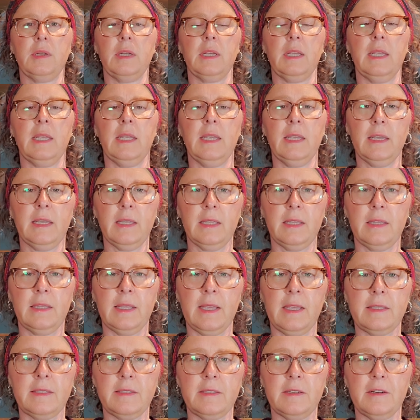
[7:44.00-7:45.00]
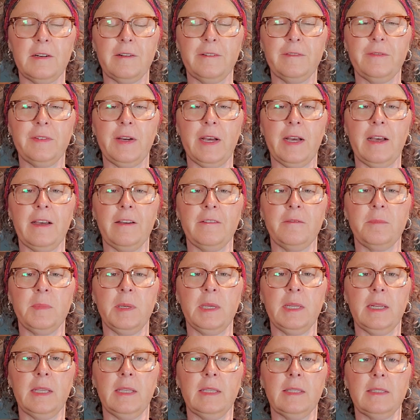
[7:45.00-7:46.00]
And that's our 5
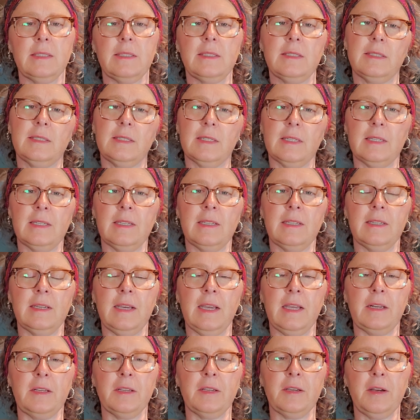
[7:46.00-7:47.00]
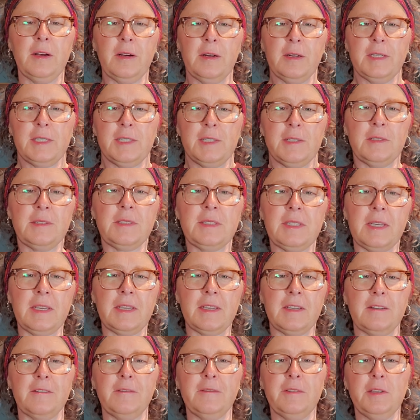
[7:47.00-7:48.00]
minutes. I'd encourage you to
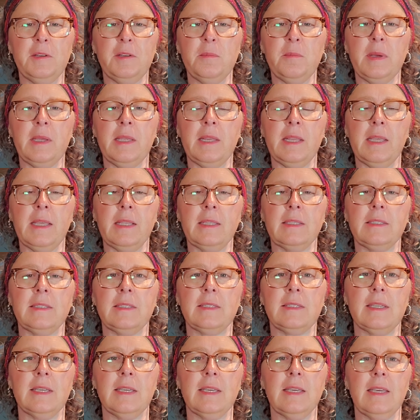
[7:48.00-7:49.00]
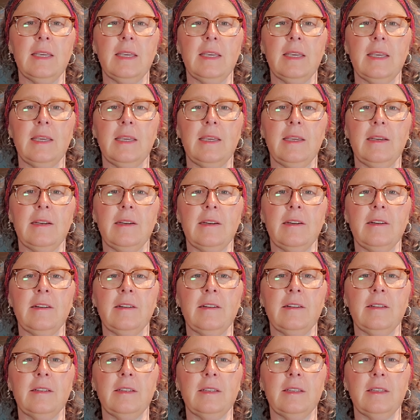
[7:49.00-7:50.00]
take a few minutes
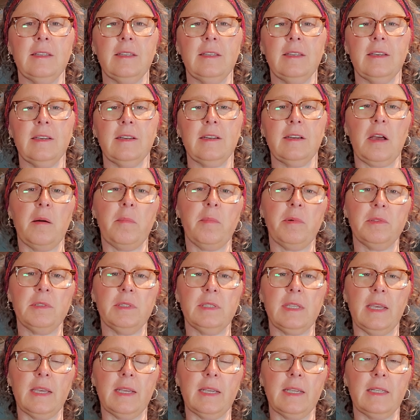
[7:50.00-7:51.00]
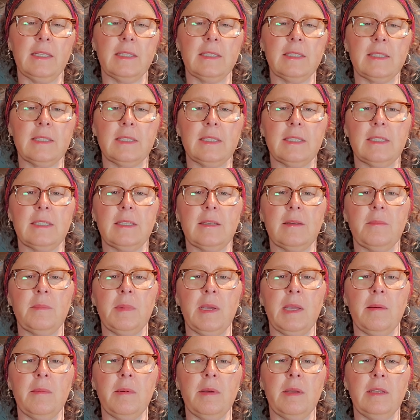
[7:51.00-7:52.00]
here, a couple seconds
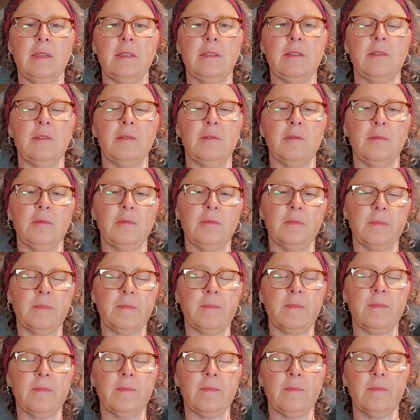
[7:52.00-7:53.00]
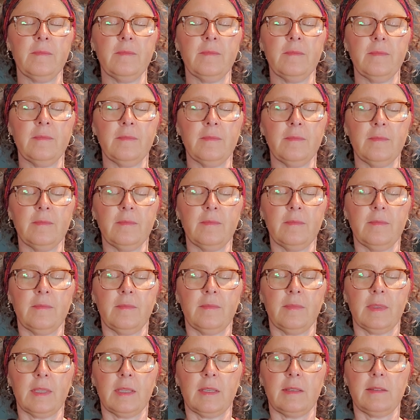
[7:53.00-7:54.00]
maybe, to
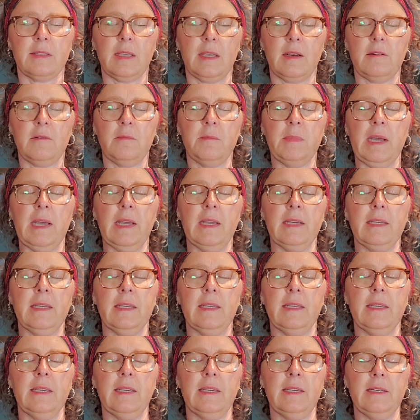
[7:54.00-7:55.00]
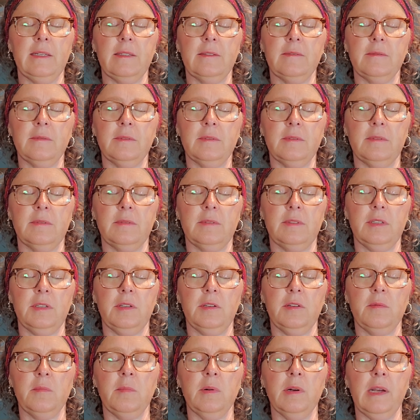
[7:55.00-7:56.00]
settle back in to
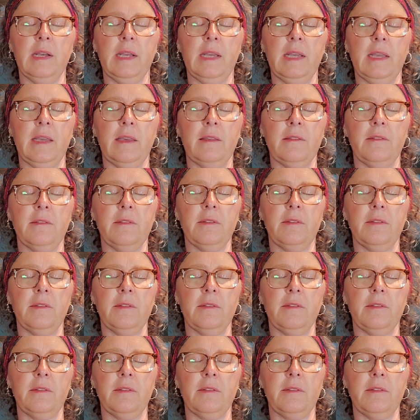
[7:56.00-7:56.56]
your breath.